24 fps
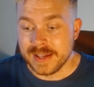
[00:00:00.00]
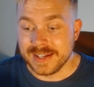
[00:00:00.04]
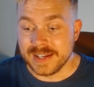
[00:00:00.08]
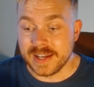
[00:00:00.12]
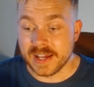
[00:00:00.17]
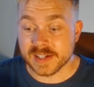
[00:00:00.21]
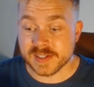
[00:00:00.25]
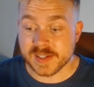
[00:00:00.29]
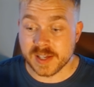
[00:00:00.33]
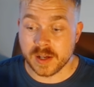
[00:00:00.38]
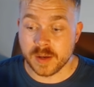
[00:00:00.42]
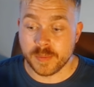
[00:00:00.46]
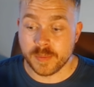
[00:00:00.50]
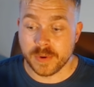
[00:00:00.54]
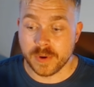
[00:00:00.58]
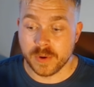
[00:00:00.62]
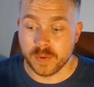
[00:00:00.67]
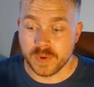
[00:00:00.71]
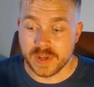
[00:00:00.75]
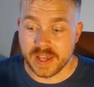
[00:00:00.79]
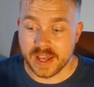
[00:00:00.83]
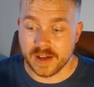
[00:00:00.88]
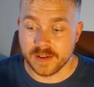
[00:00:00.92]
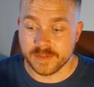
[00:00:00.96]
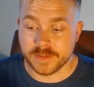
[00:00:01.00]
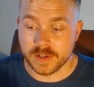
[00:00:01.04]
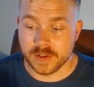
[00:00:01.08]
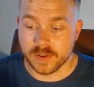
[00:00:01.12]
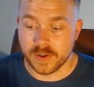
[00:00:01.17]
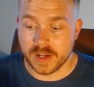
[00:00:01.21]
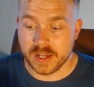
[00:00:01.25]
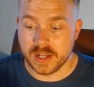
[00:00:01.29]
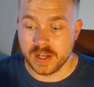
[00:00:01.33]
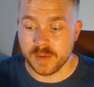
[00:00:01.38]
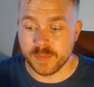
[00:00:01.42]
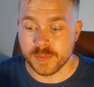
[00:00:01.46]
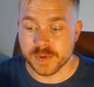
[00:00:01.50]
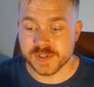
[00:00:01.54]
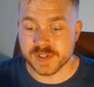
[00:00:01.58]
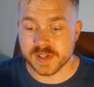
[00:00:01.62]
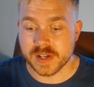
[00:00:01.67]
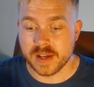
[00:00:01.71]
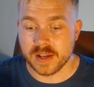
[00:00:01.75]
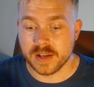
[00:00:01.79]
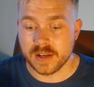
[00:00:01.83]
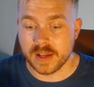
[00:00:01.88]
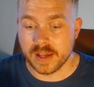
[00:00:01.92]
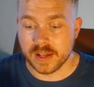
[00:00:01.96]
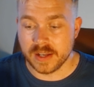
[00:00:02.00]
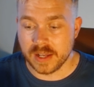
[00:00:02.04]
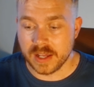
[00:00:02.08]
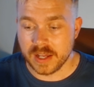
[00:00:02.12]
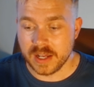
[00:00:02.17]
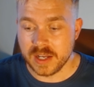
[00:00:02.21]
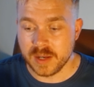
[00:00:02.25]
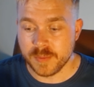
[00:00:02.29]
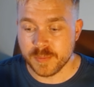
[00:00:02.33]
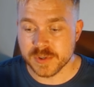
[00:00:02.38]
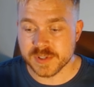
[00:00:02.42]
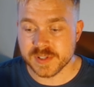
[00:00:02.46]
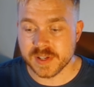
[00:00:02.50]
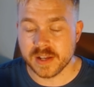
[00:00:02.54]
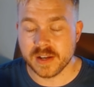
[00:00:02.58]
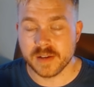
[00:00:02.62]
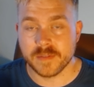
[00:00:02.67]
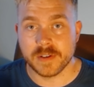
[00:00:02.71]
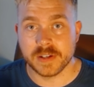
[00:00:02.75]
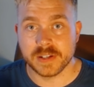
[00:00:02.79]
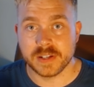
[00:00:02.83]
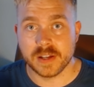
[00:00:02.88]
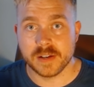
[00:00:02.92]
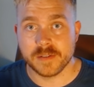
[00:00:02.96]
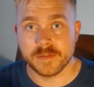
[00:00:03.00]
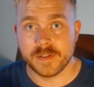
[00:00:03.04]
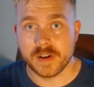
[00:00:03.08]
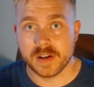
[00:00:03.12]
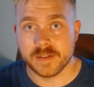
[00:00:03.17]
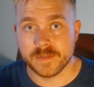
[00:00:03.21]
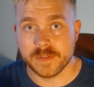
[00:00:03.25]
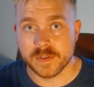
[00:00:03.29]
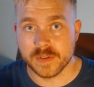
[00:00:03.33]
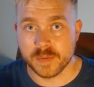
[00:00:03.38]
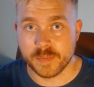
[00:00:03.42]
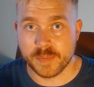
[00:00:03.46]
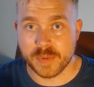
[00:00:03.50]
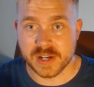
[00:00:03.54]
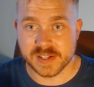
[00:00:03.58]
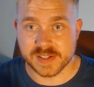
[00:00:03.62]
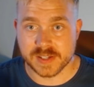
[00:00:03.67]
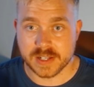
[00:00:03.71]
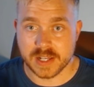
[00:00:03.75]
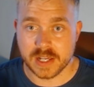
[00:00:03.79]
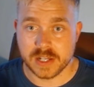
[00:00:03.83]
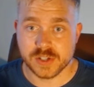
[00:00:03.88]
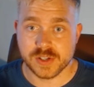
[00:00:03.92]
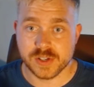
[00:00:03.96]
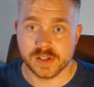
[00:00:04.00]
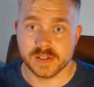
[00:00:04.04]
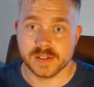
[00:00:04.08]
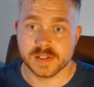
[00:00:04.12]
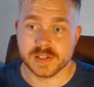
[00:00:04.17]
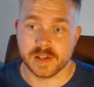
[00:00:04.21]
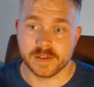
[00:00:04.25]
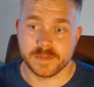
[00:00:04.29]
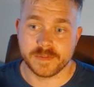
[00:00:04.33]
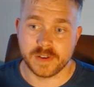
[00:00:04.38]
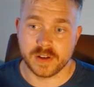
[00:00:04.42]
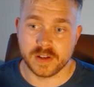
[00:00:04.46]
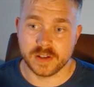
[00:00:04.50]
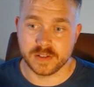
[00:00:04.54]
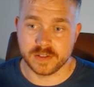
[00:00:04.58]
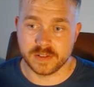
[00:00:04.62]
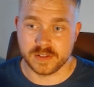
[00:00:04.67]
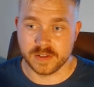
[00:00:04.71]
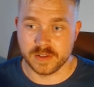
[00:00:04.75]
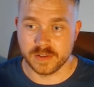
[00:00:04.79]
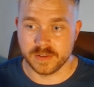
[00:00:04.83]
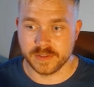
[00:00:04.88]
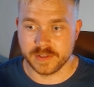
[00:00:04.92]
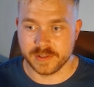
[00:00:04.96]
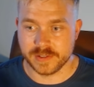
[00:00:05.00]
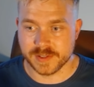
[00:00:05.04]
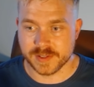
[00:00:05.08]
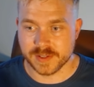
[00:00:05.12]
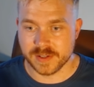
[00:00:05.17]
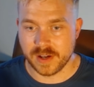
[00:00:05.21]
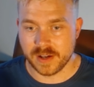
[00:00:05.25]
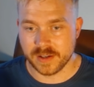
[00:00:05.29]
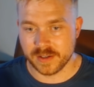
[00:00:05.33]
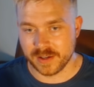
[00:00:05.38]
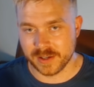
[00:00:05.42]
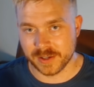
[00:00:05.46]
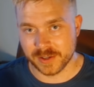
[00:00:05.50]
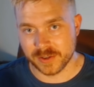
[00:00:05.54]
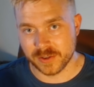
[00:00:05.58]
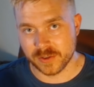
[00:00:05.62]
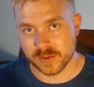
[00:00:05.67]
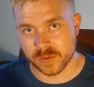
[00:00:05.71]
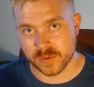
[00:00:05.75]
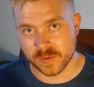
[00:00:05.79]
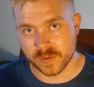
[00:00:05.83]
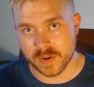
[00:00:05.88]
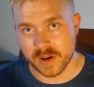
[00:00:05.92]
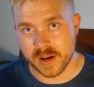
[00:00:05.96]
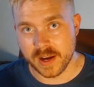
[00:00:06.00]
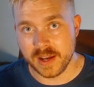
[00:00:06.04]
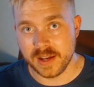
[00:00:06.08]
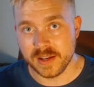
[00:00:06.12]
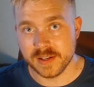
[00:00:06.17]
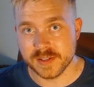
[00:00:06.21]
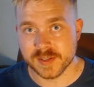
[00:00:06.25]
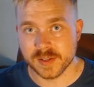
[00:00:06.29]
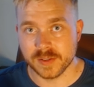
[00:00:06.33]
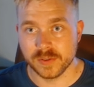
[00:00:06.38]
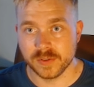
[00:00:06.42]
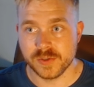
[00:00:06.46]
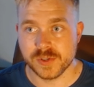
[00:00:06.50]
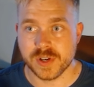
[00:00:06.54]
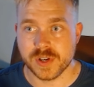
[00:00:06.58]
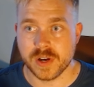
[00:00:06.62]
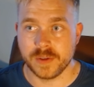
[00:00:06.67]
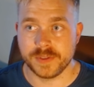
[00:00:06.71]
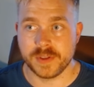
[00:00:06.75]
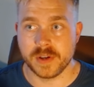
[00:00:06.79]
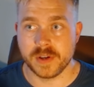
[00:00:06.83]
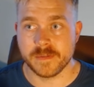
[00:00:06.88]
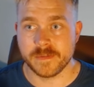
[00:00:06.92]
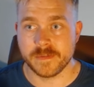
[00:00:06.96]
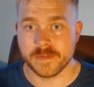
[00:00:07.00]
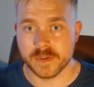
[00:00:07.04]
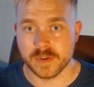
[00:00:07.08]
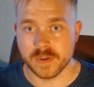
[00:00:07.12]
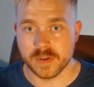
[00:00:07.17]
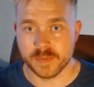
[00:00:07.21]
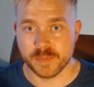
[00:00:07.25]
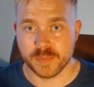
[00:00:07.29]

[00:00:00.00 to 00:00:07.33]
Next up, we have 80%, and 80% I've identified for the presentations. I find there's not a great solution out there for